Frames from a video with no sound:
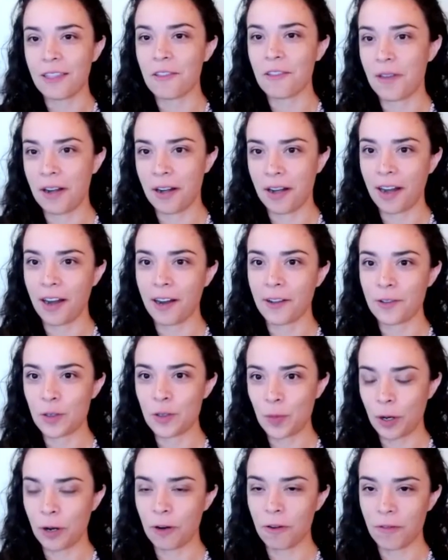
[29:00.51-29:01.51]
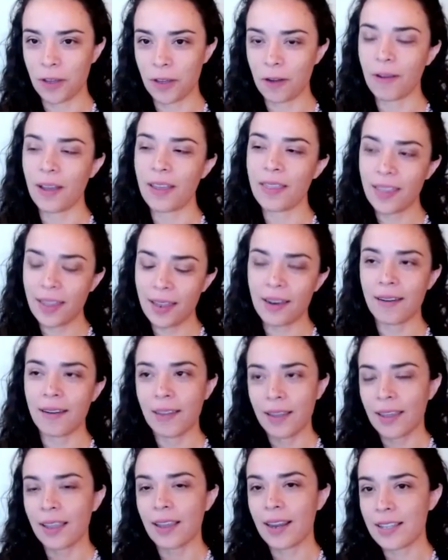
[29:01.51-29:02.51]
the veterinarian's purview. And then
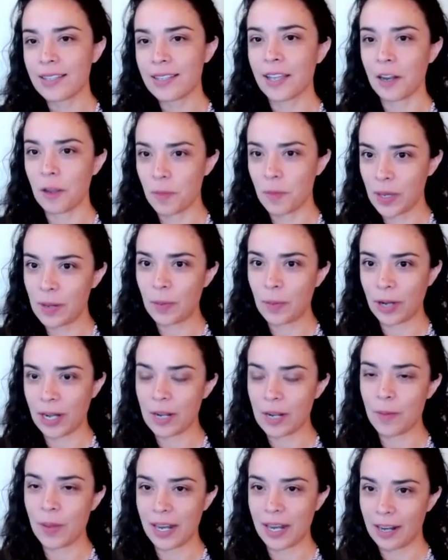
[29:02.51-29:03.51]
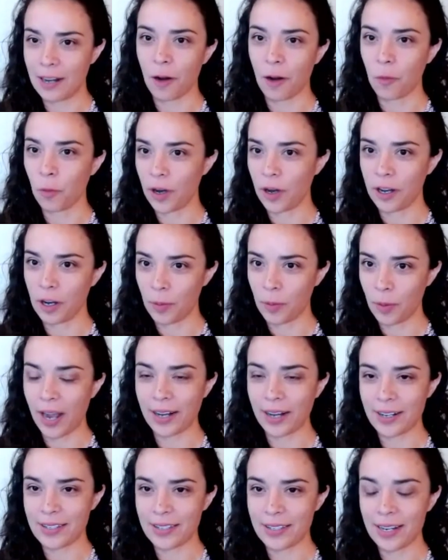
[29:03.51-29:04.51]
it is going to be pretty dependent on where you're
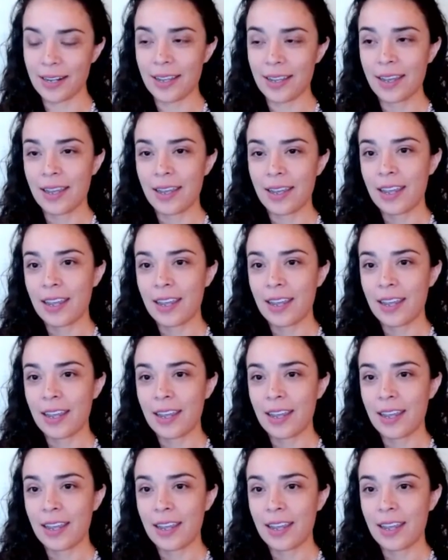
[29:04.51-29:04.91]
practicing.